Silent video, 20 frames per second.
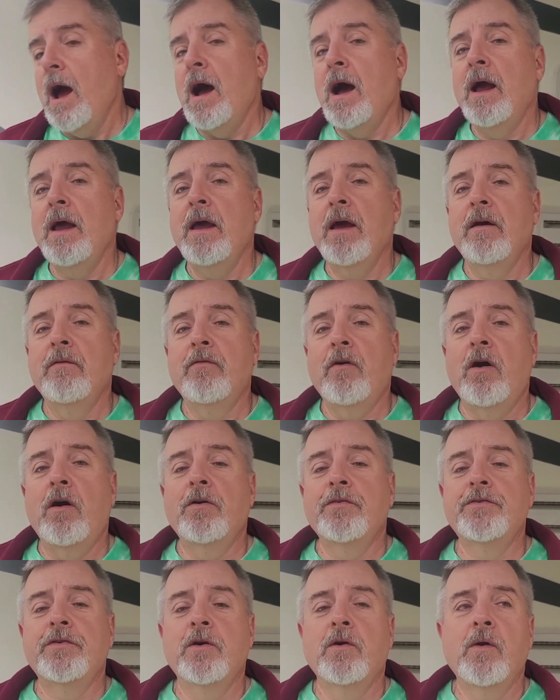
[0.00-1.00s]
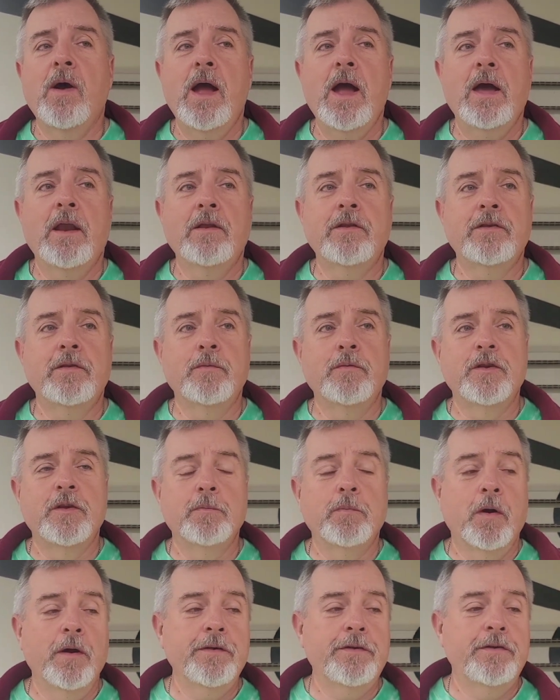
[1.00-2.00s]
I have also added some
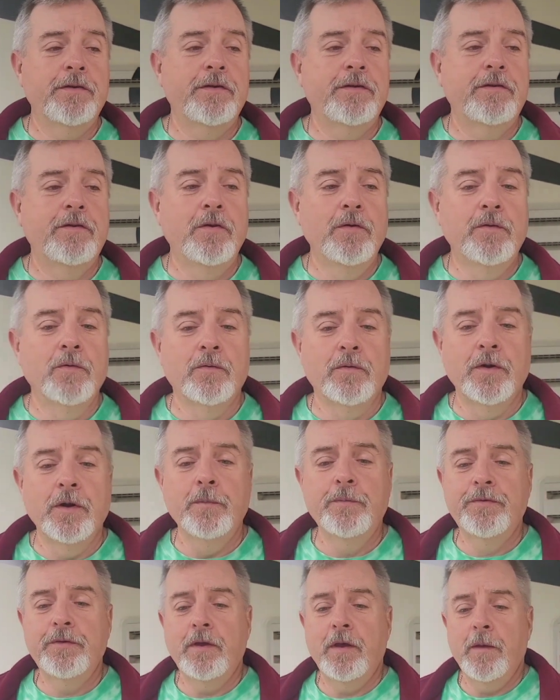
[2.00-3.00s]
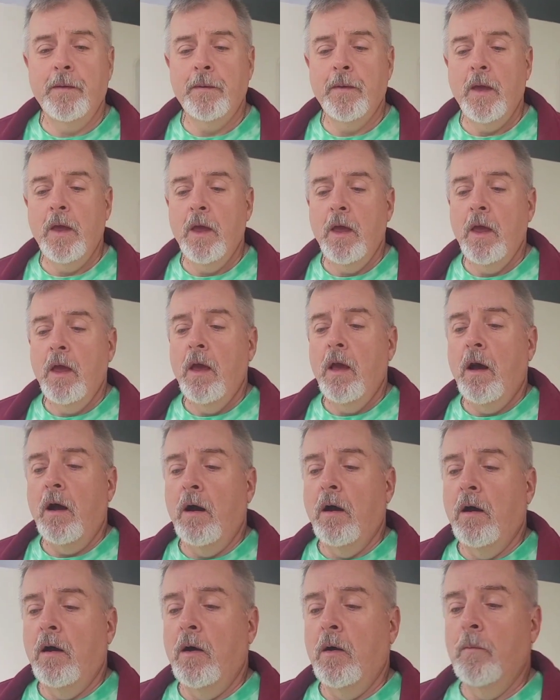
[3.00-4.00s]
spices to the ribs,
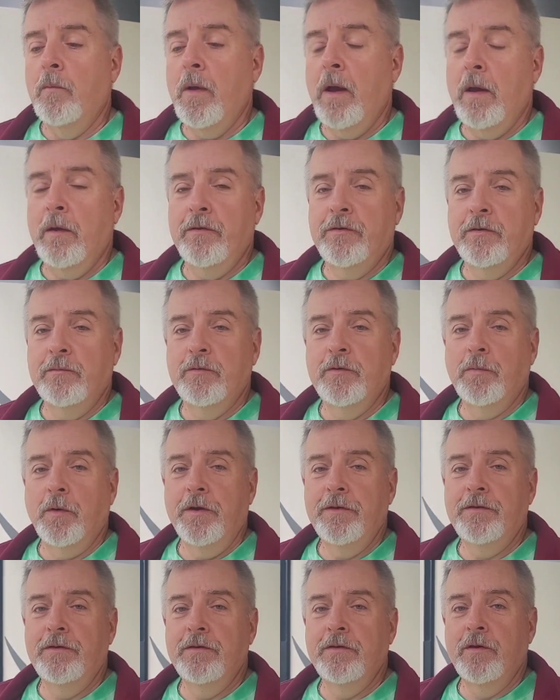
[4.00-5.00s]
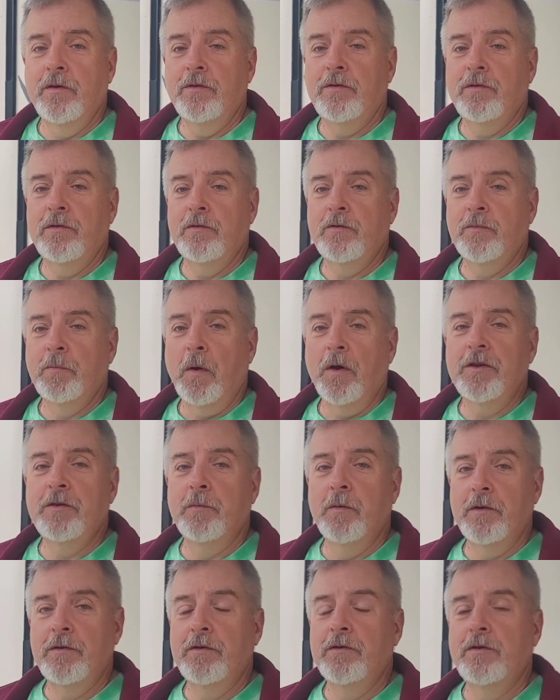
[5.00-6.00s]
as some
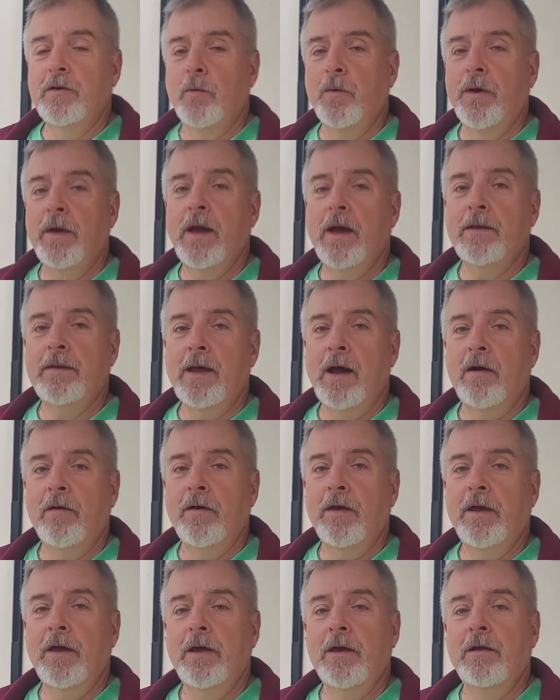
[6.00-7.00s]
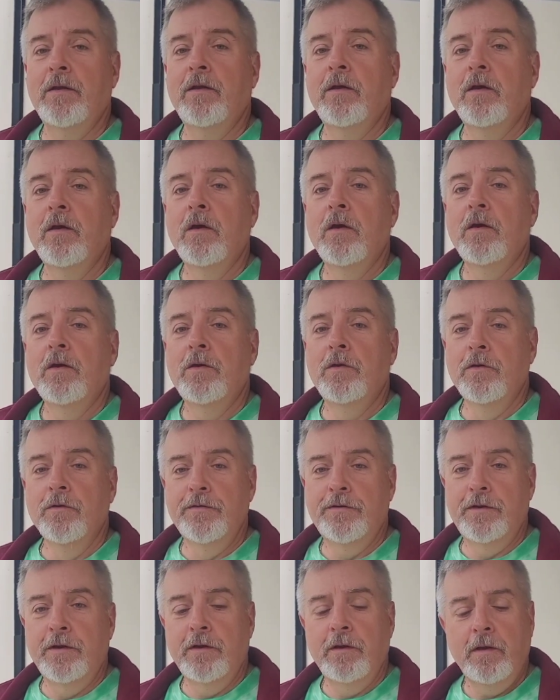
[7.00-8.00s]
spice mixes that we got down in
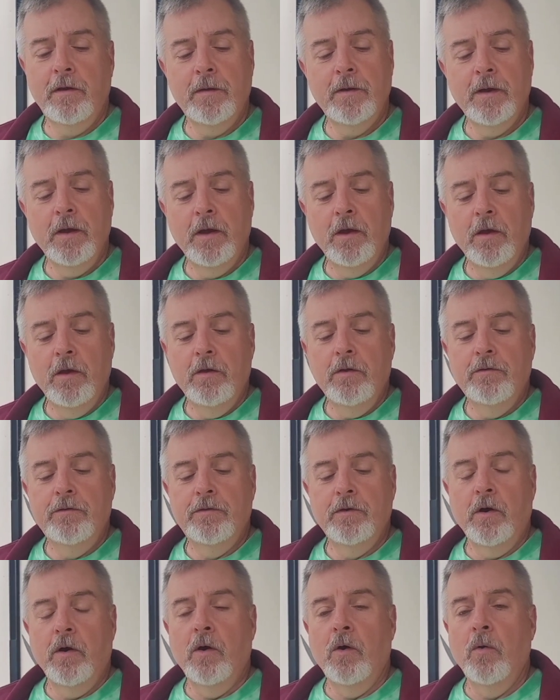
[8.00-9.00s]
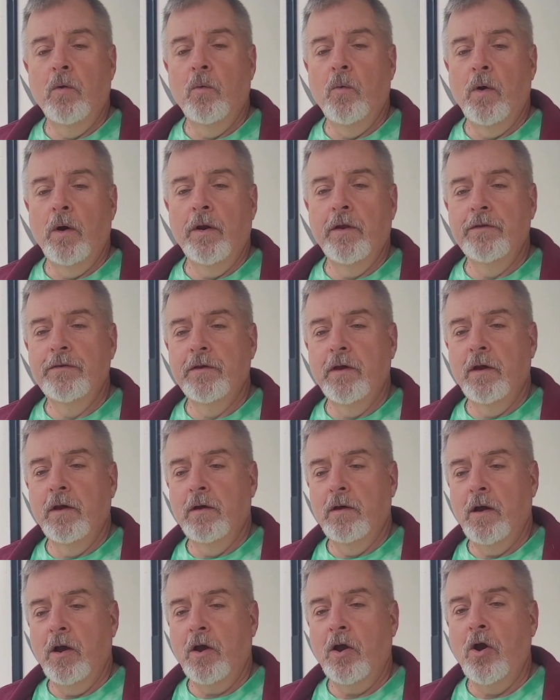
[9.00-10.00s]
Houston. So one is
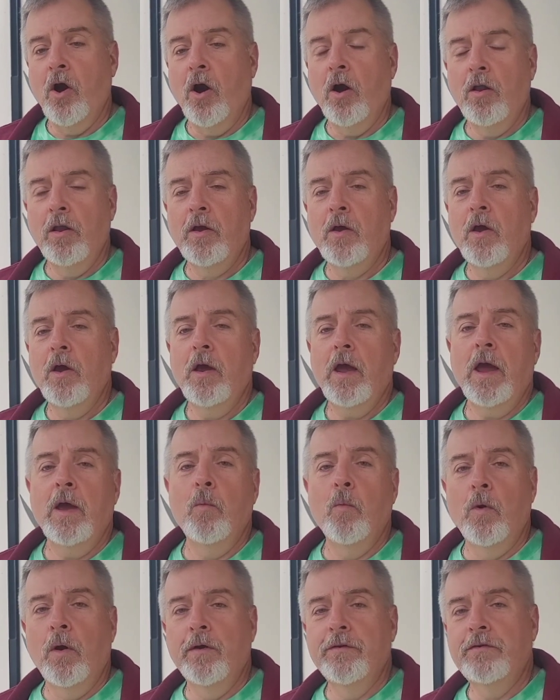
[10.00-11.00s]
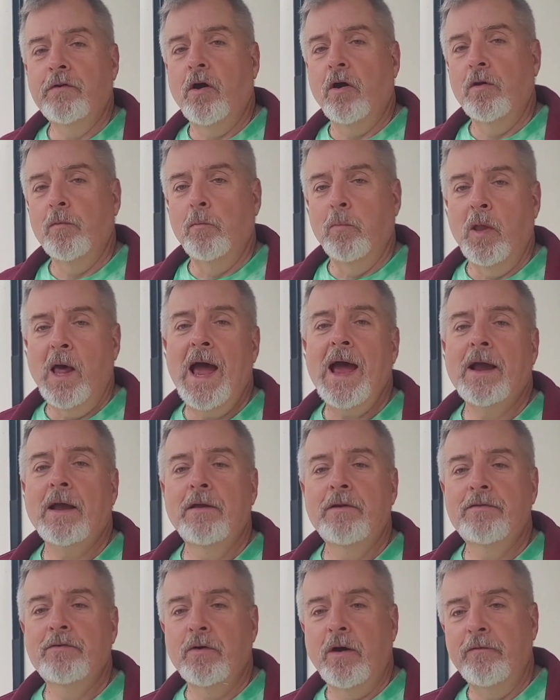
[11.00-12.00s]
a garlic and one is called
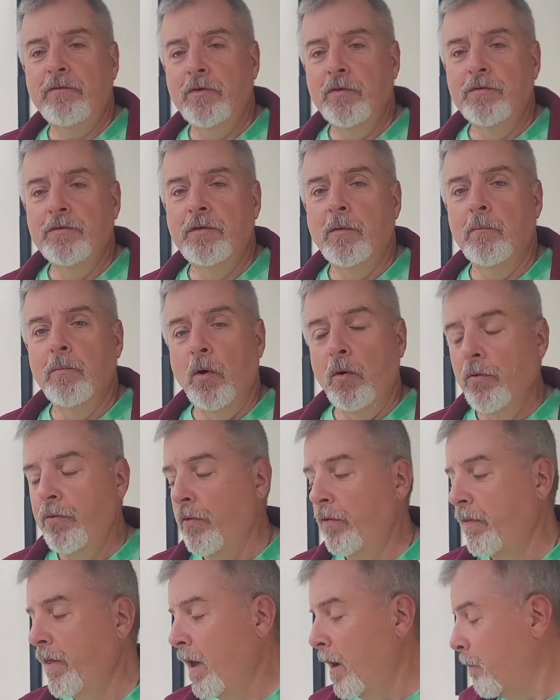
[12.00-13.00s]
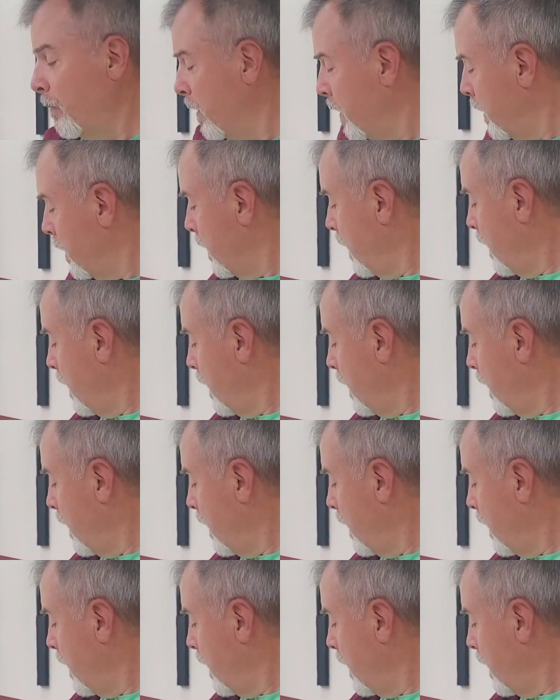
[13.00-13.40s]
blackened, so I've used both of them.